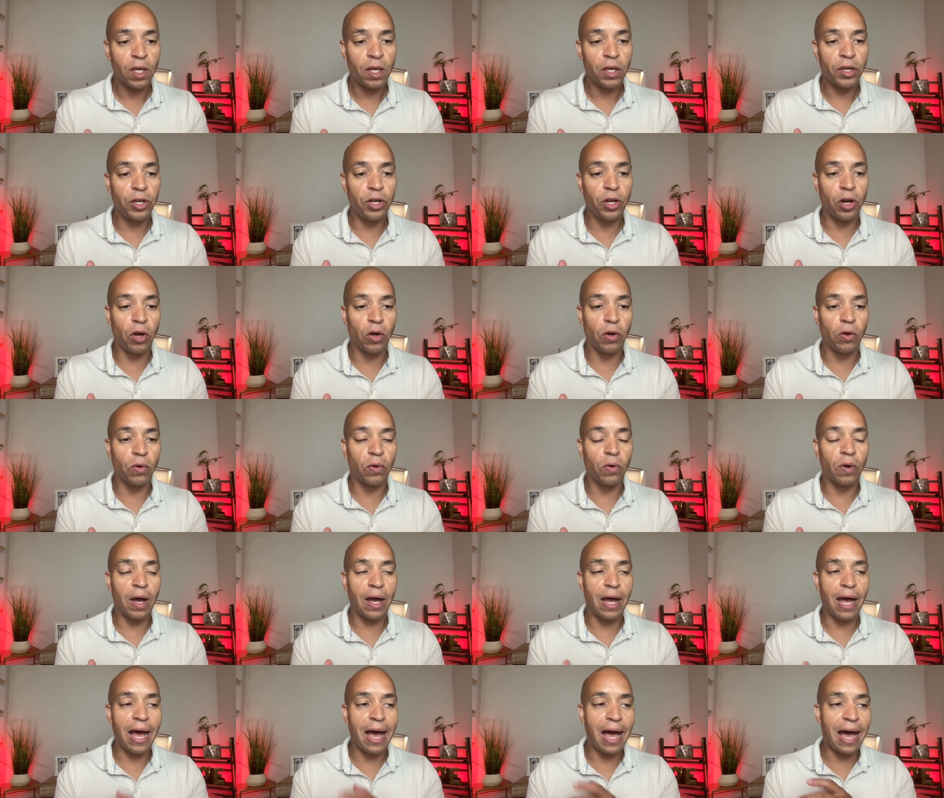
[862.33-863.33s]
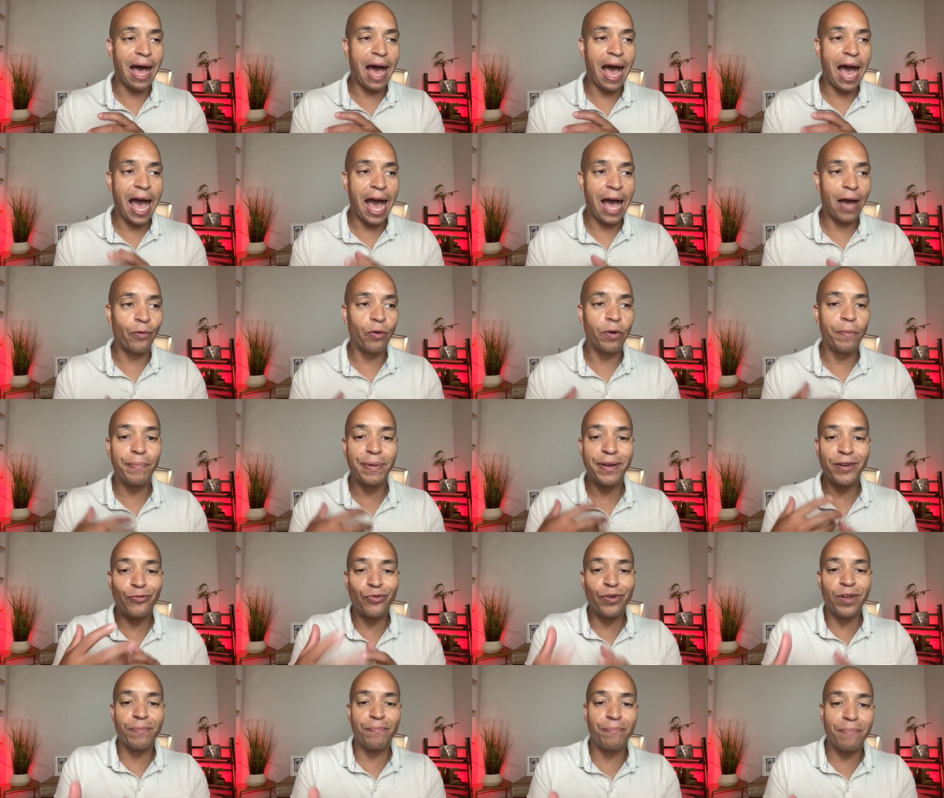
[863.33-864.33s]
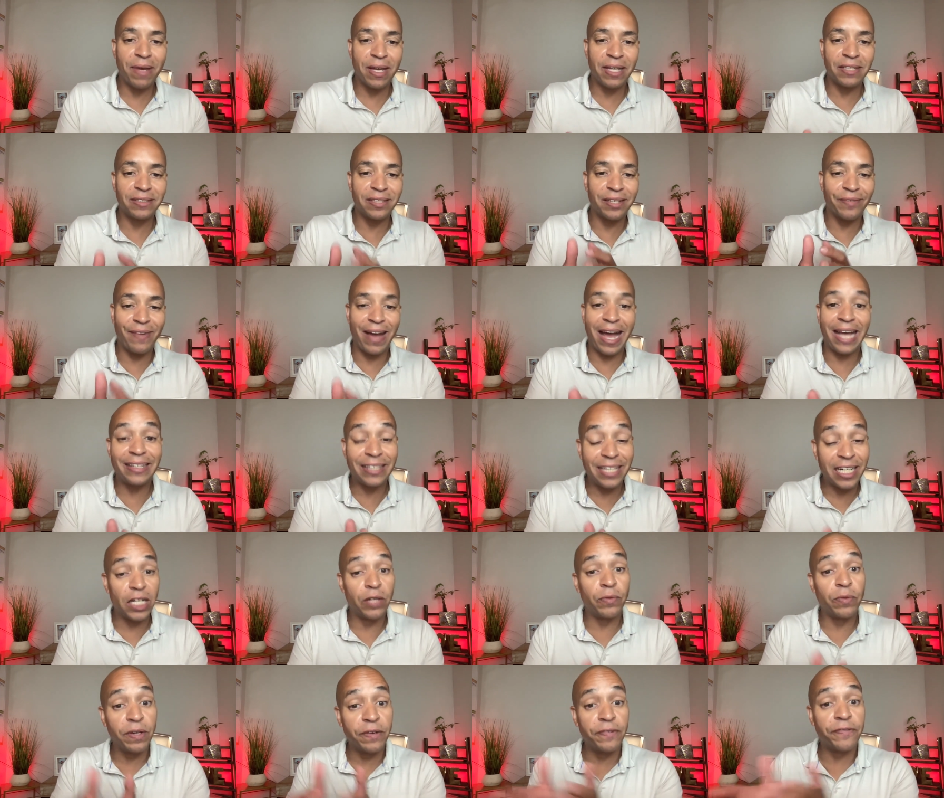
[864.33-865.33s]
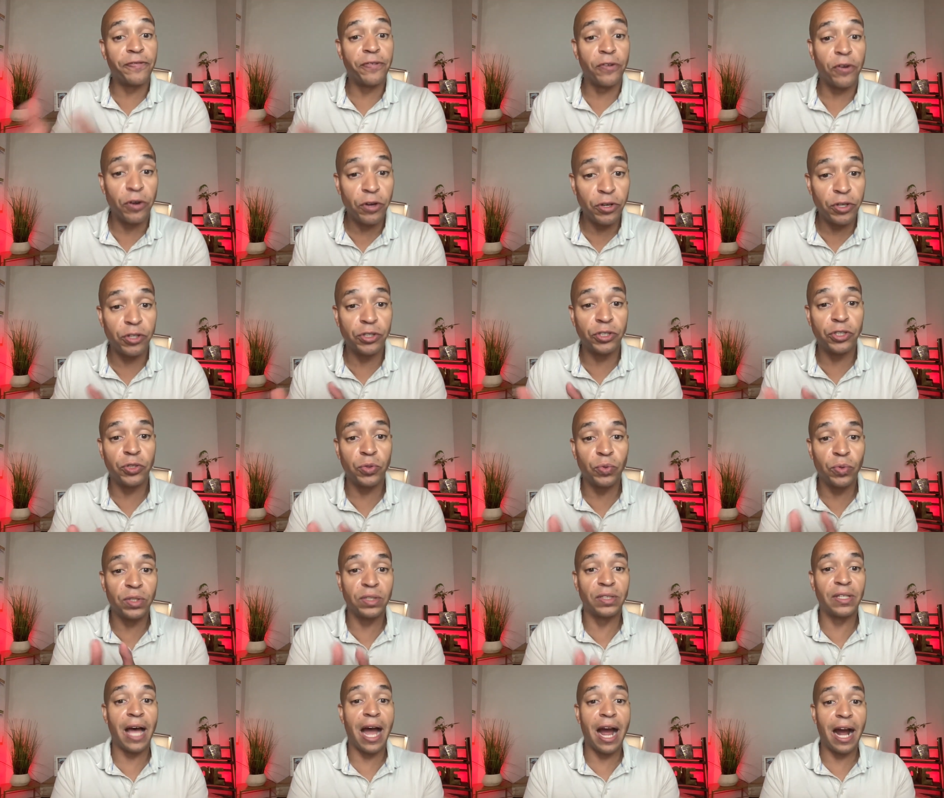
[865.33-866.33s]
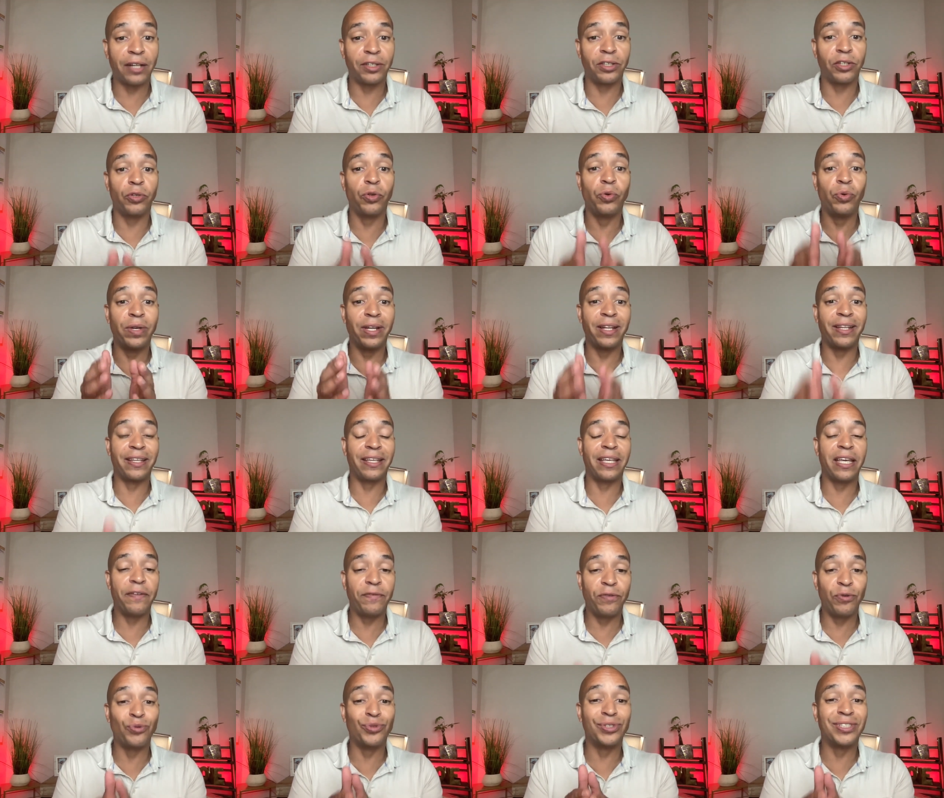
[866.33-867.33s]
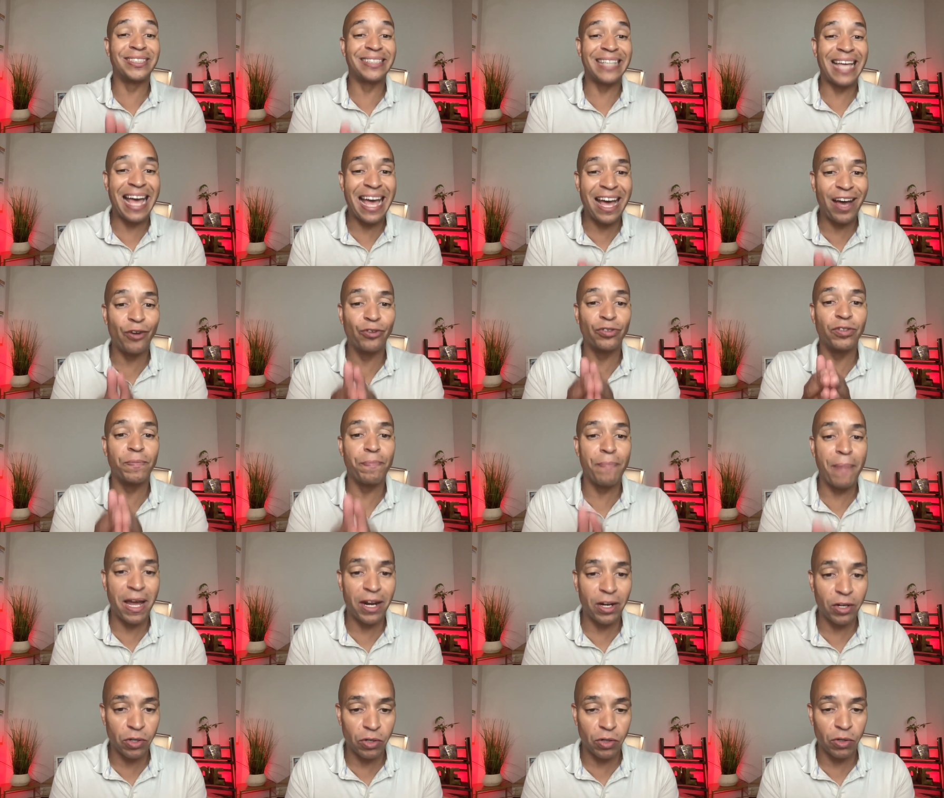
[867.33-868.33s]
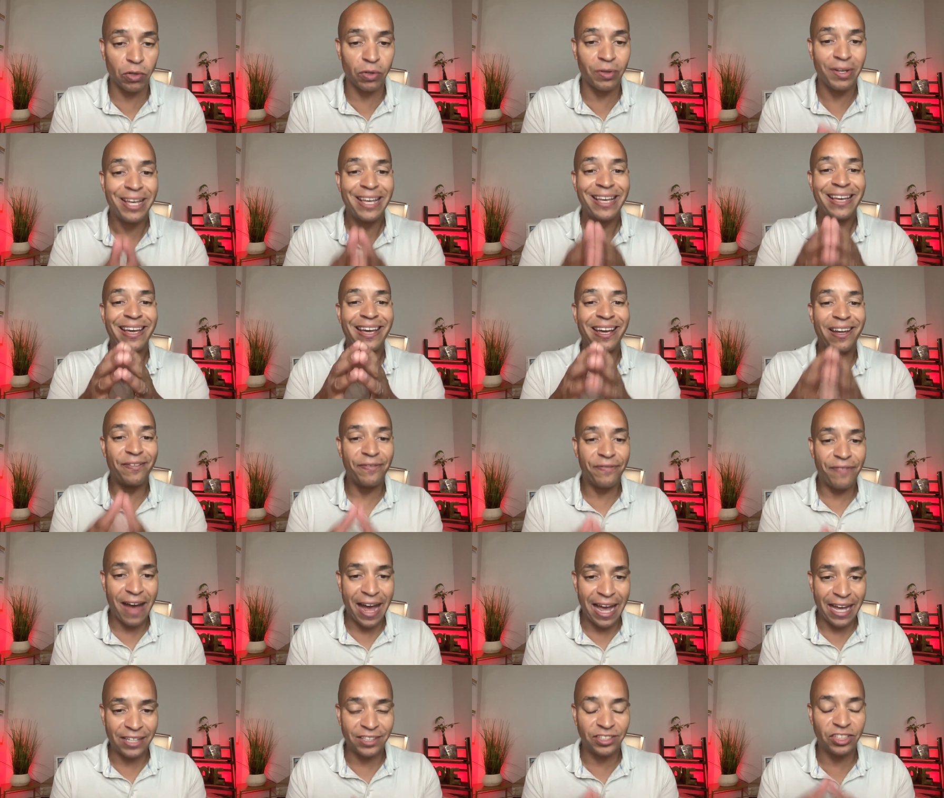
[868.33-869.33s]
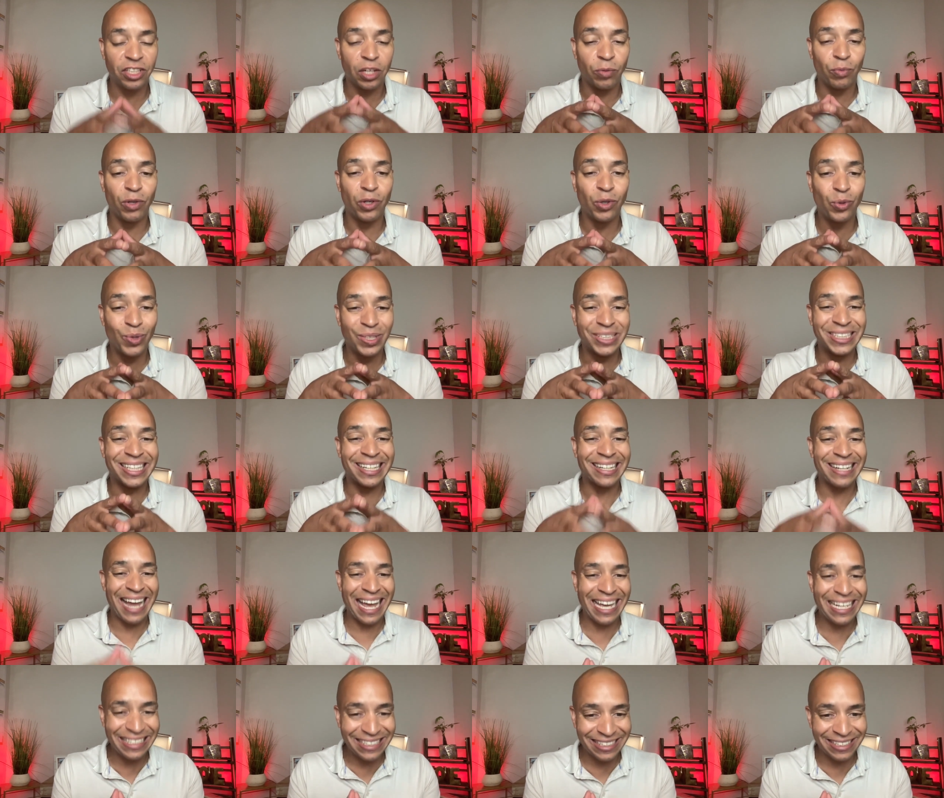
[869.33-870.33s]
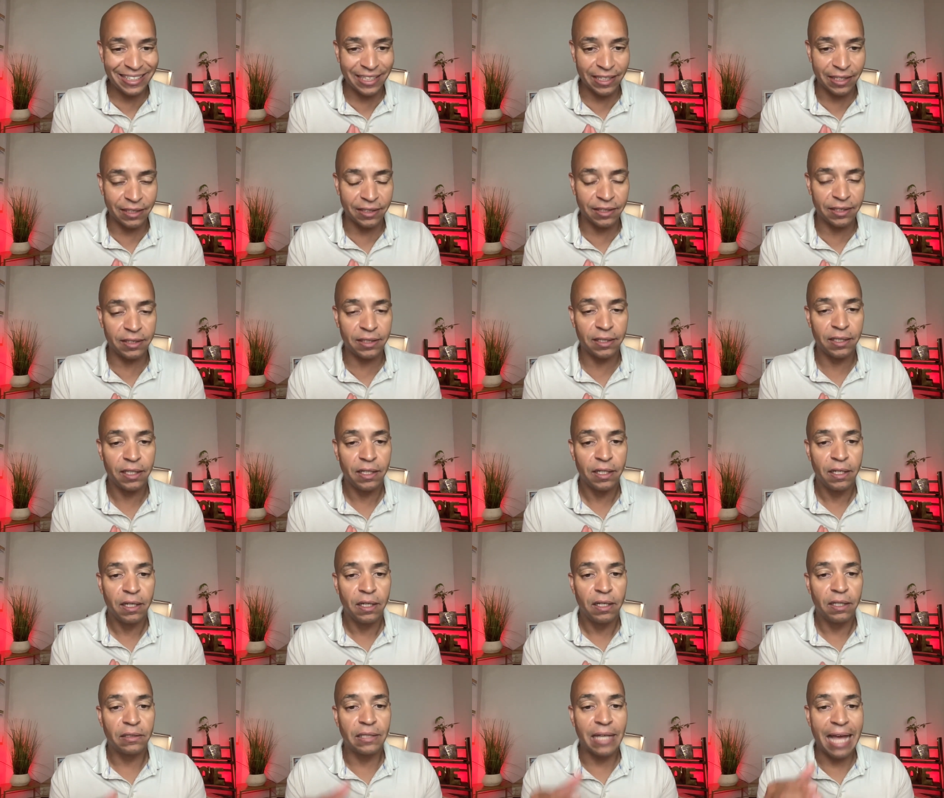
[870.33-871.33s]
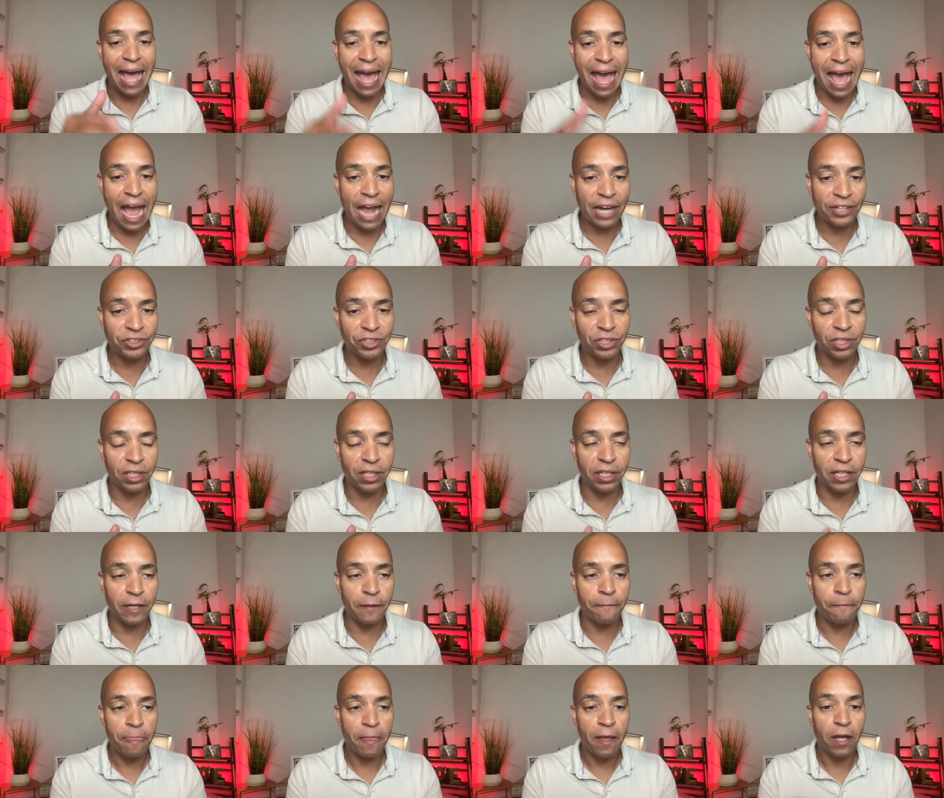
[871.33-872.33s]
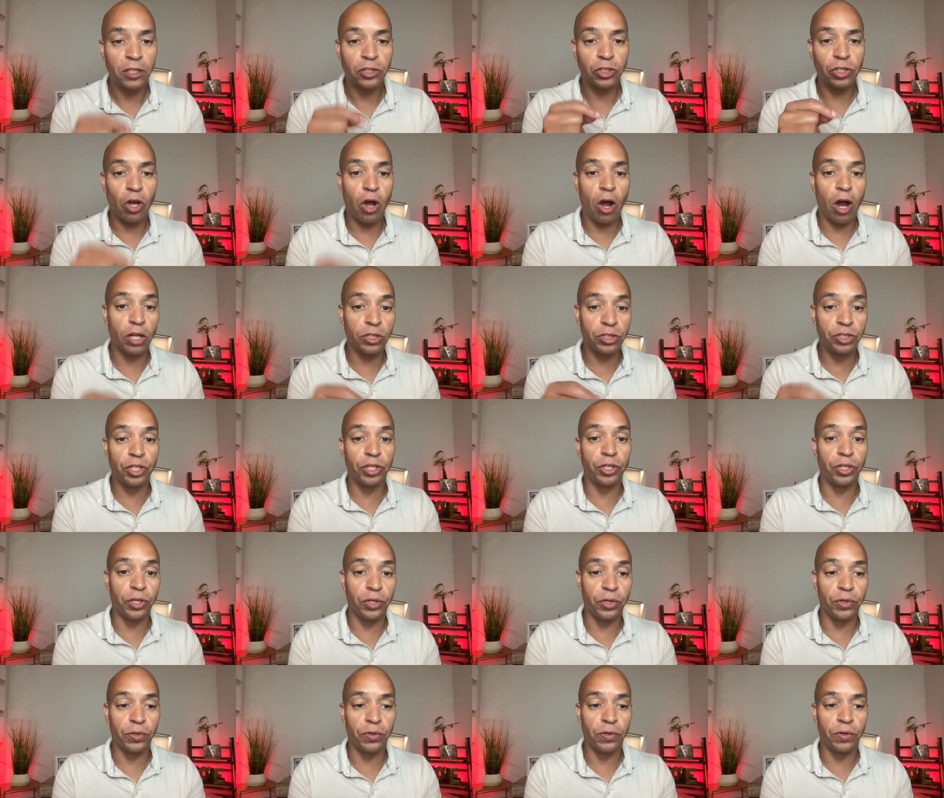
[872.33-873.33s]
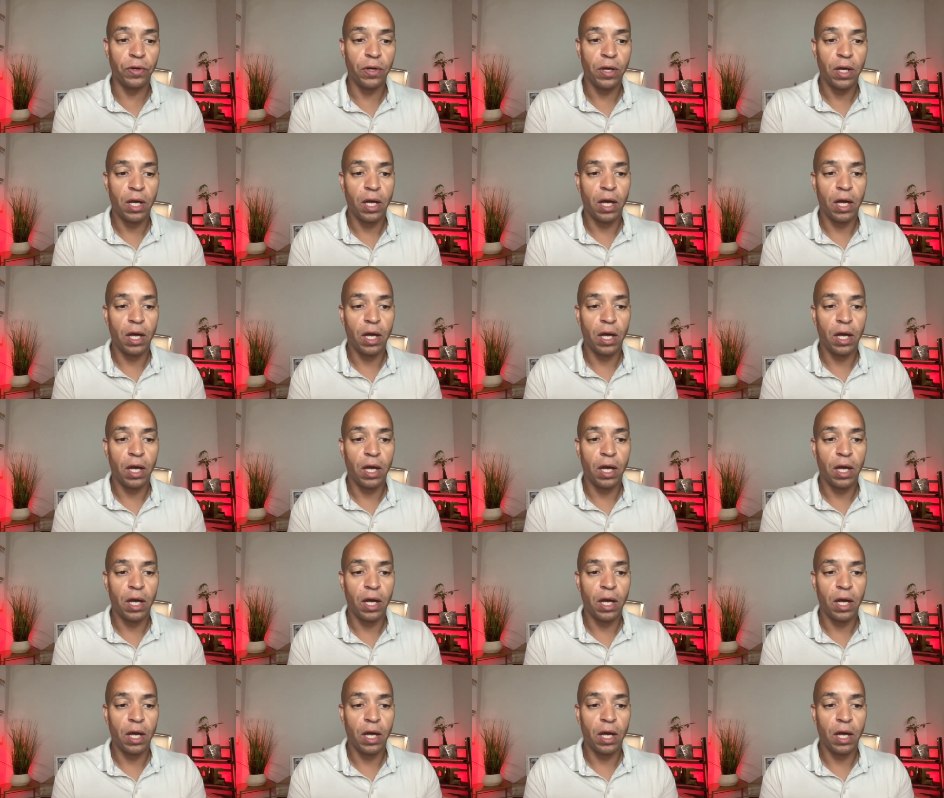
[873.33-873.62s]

you know, I, I would be remiss if I didn't refer you to a doctor who can give you sound medical advice, someone who is licensed to actually talk to you